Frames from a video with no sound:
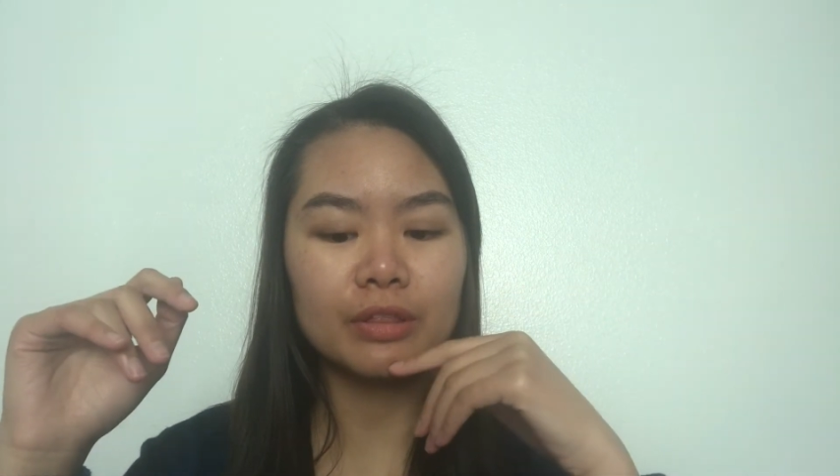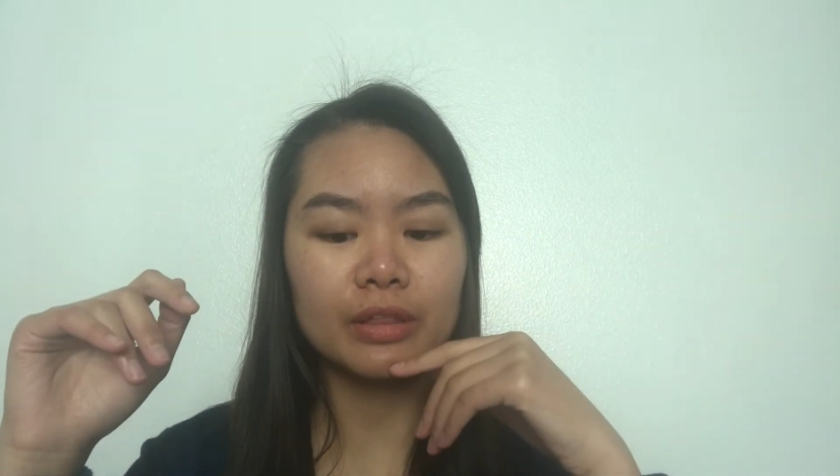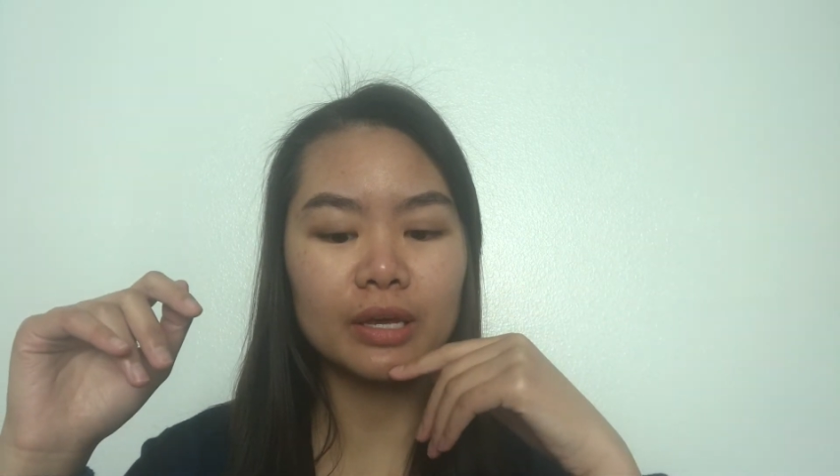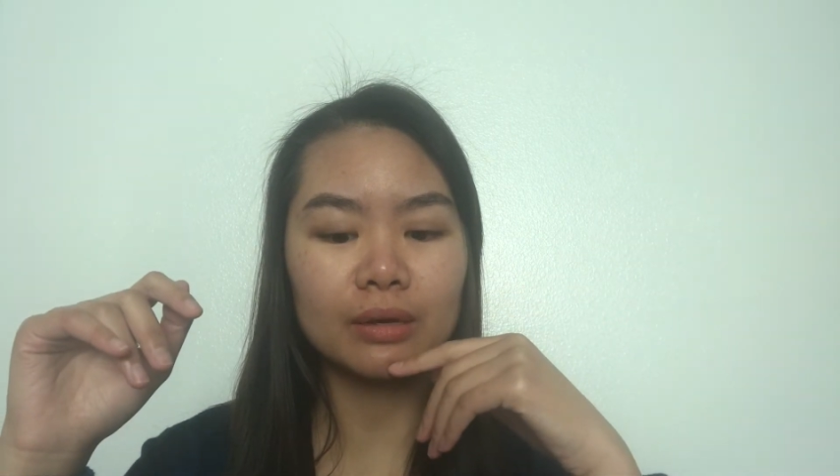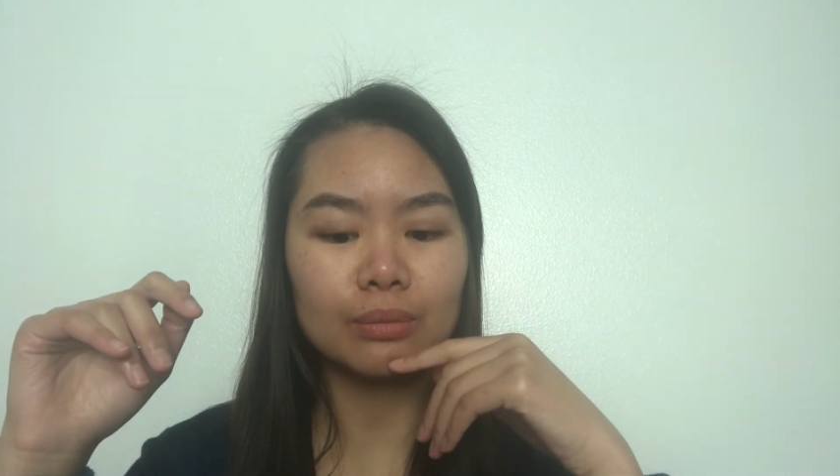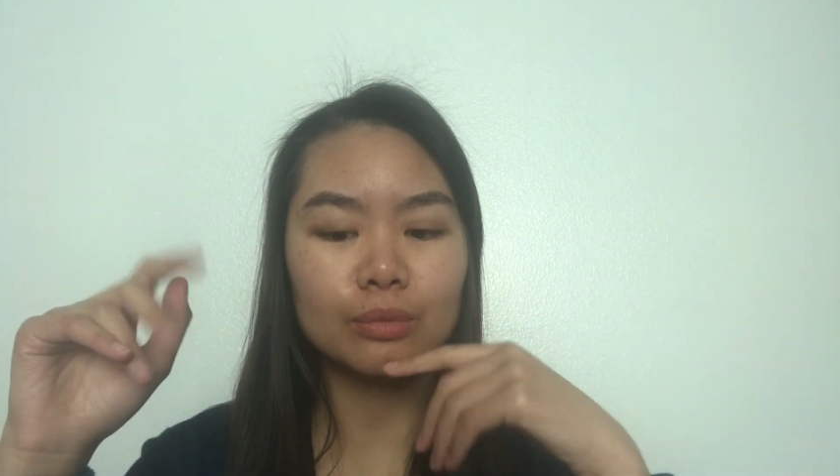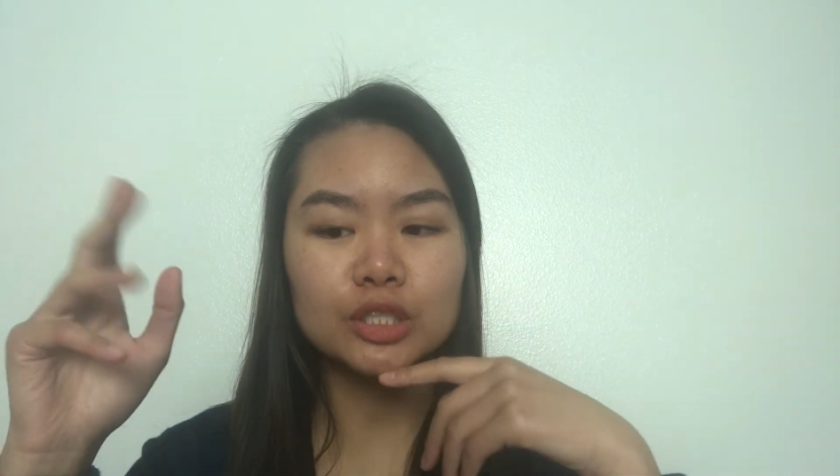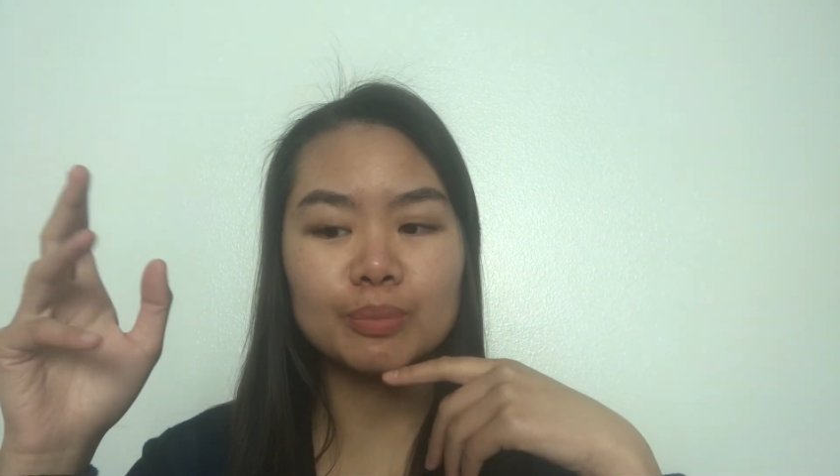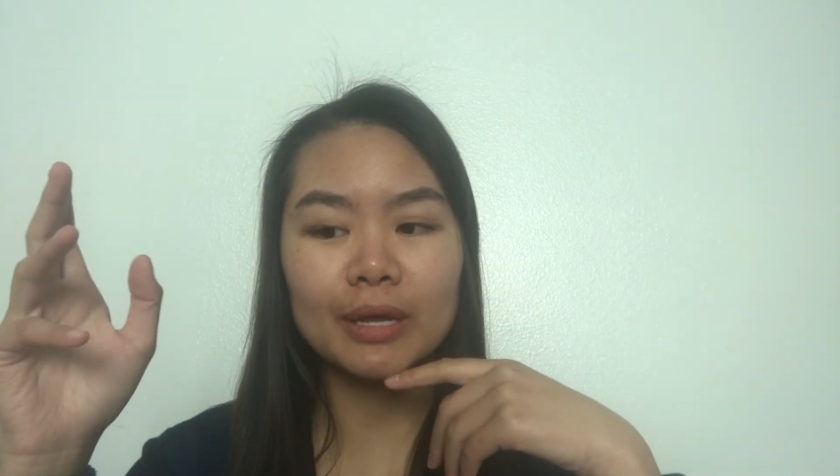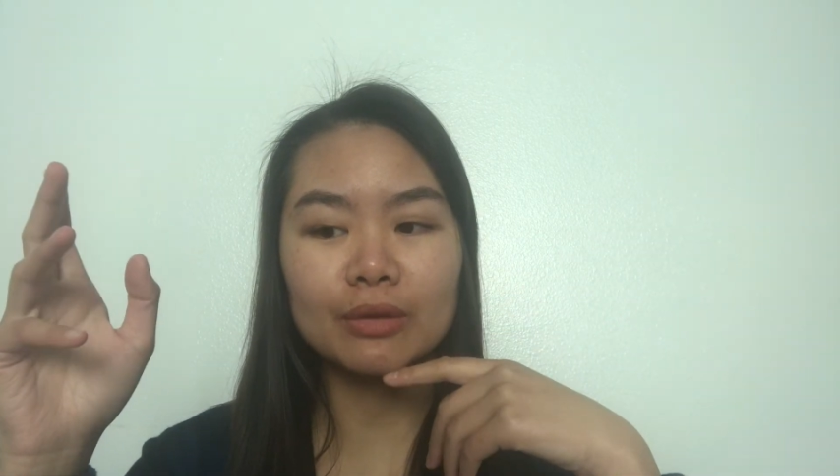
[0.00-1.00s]
thing,
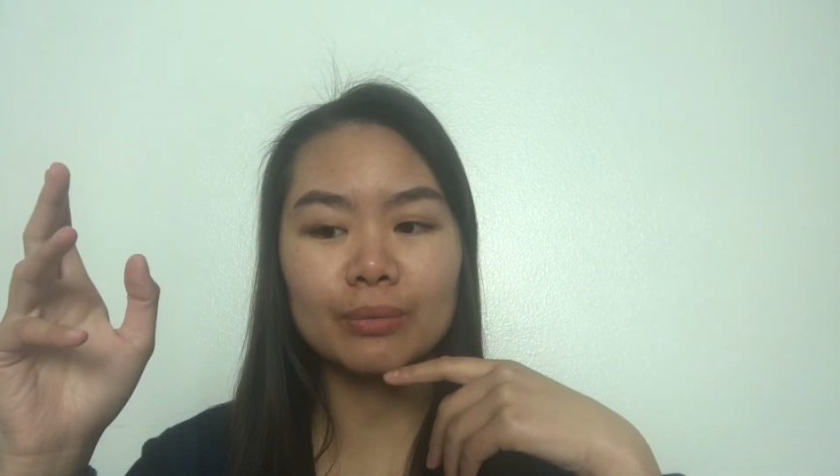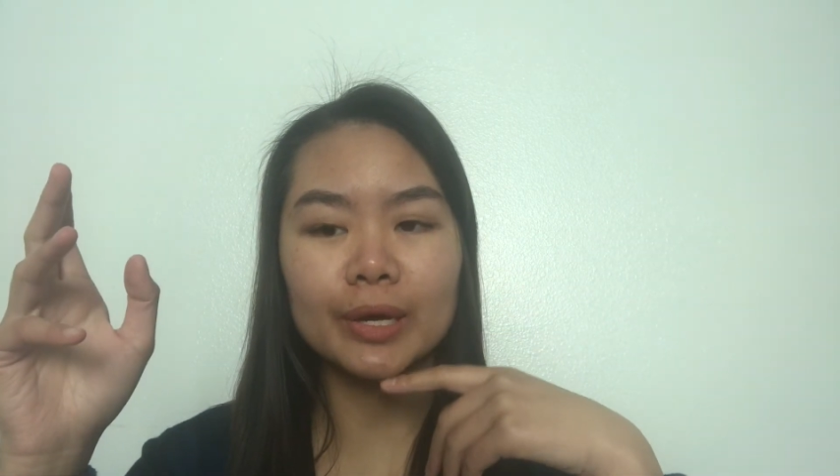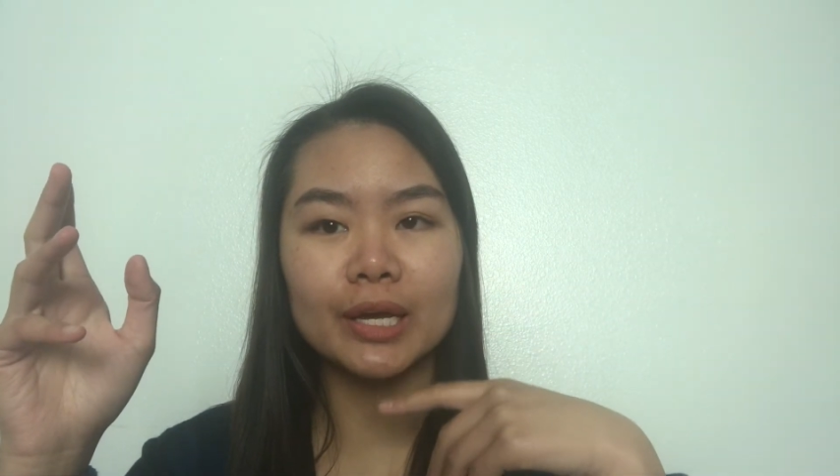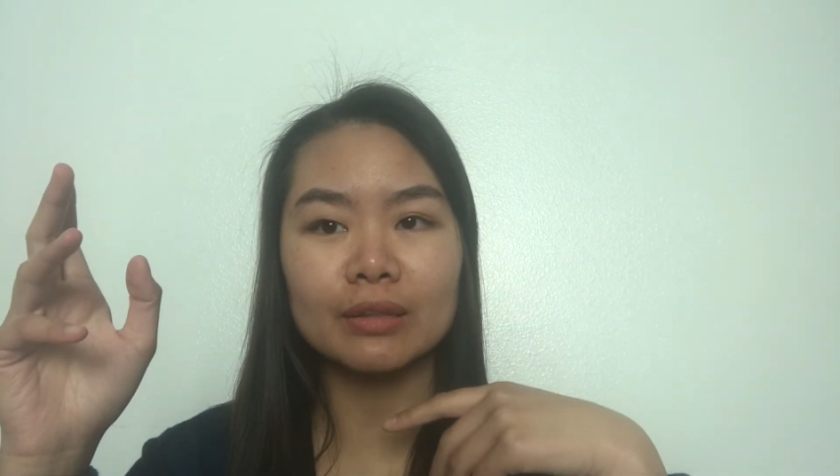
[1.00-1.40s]
which by the way,